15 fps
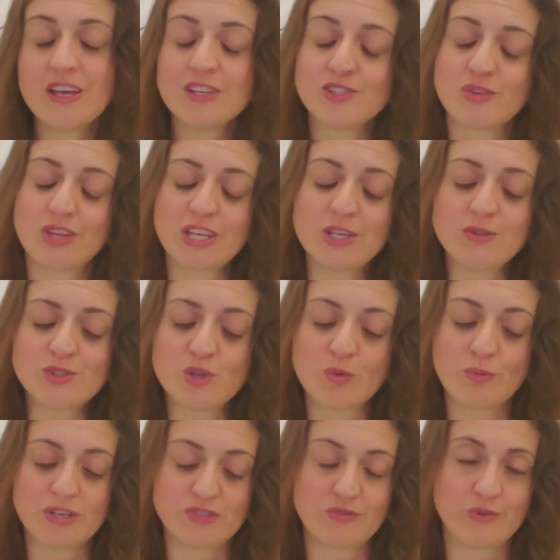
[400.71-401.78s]
So thank you so
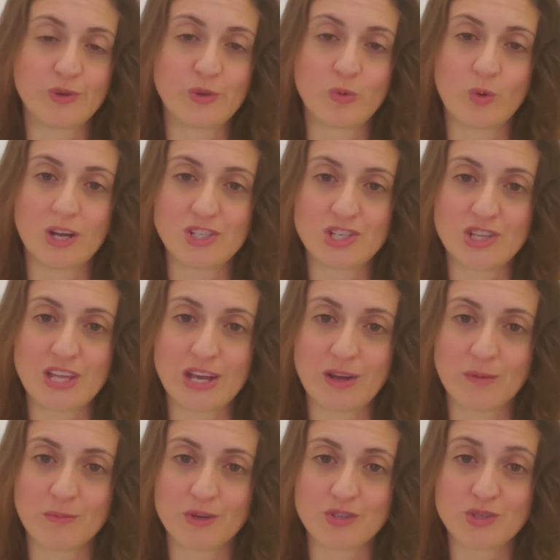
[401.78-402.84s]
much for either watching that
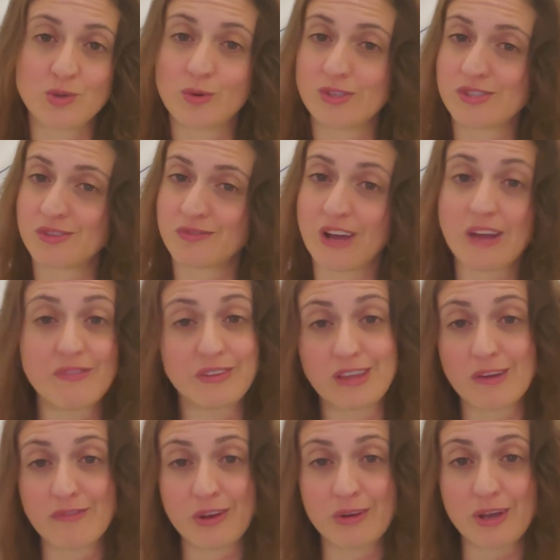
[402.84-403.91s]
commercial or surviving
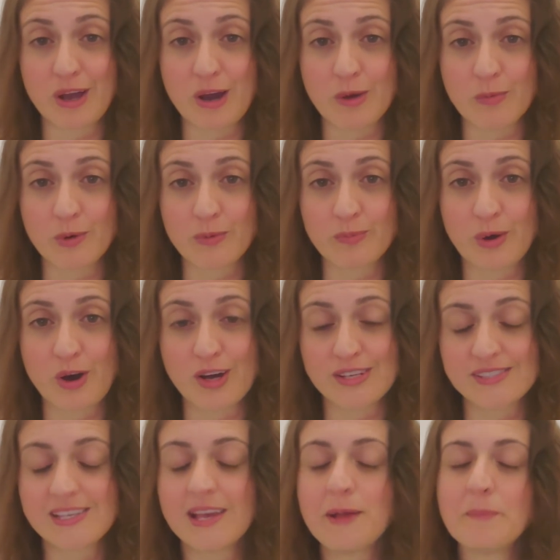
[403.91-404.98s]
that very awkward
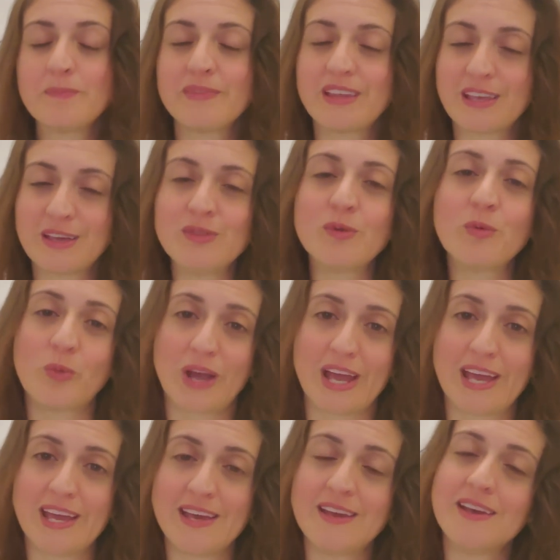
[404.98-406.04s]
pause. Either
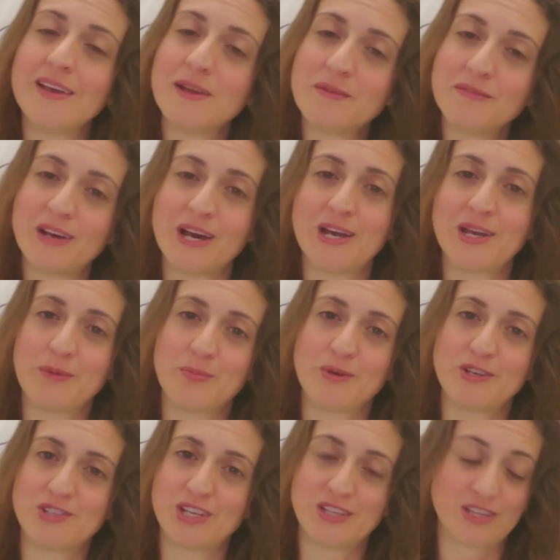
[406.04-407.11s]
way, I
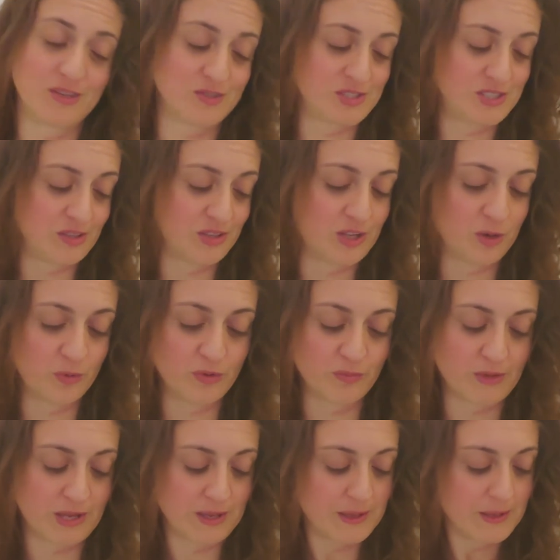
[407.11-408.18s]
appreciate that you're still here with
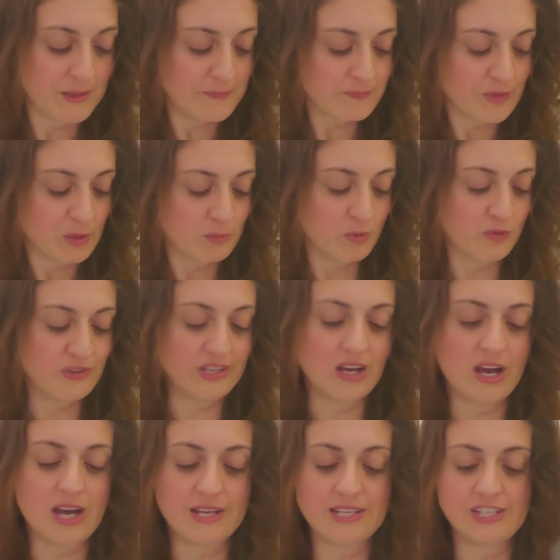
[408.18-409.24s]
me. Moving
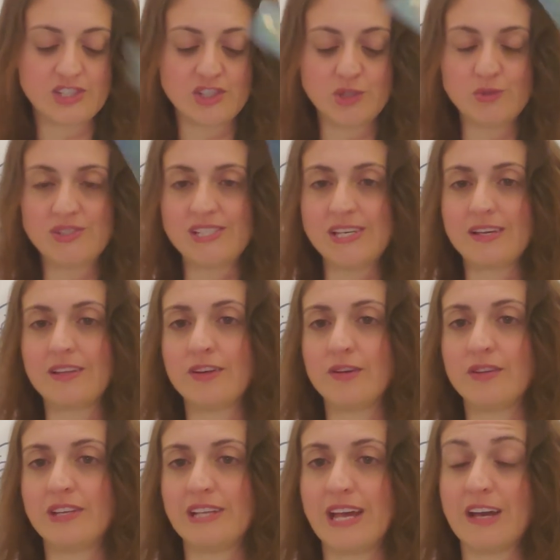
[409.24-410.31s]
on is you see
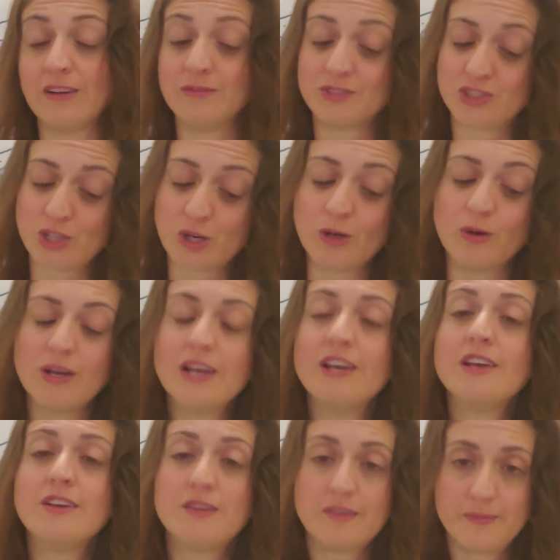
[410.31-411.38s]
clearly now. So
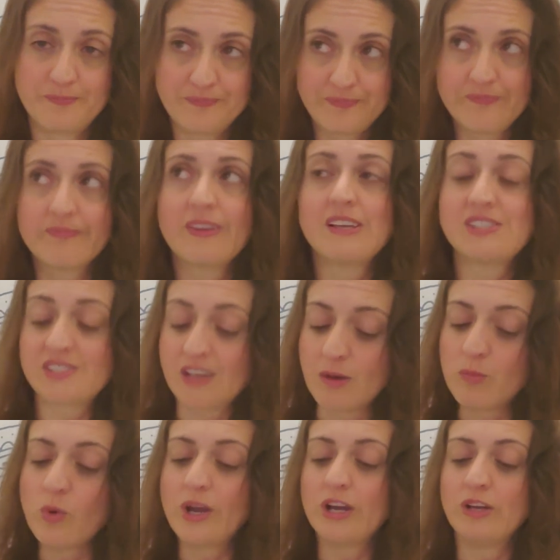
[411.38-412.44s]

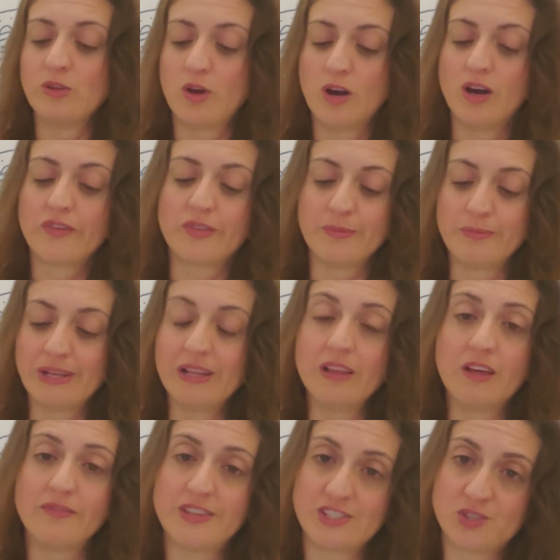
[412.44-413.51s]
somewhere along the middle
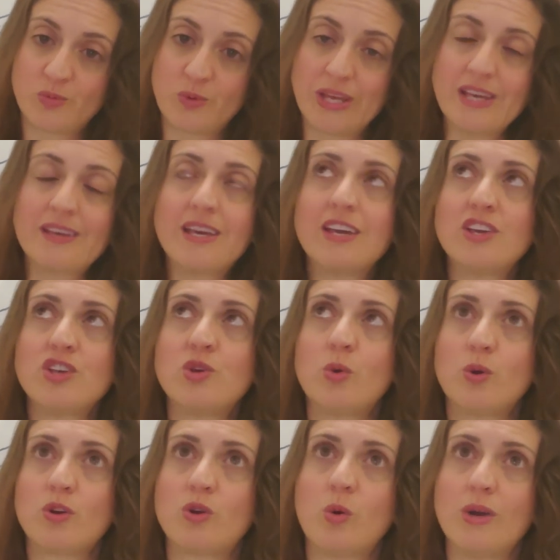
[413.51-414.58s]
of this week,
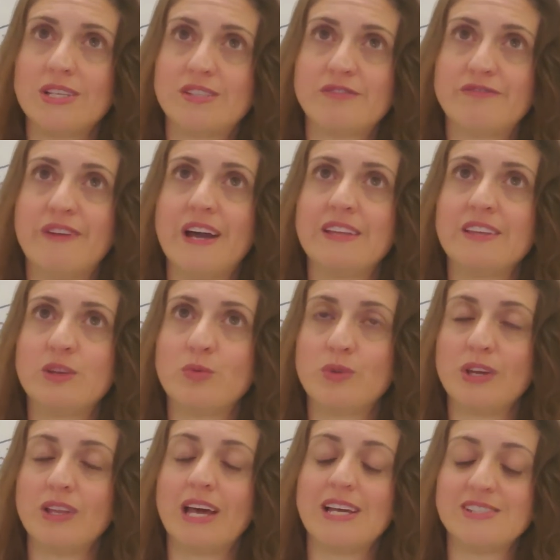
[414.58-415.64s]
you're going to finally
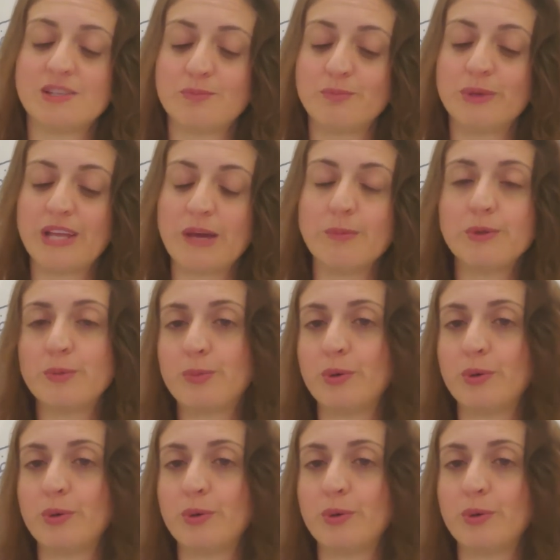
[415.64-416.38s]
realize and be able to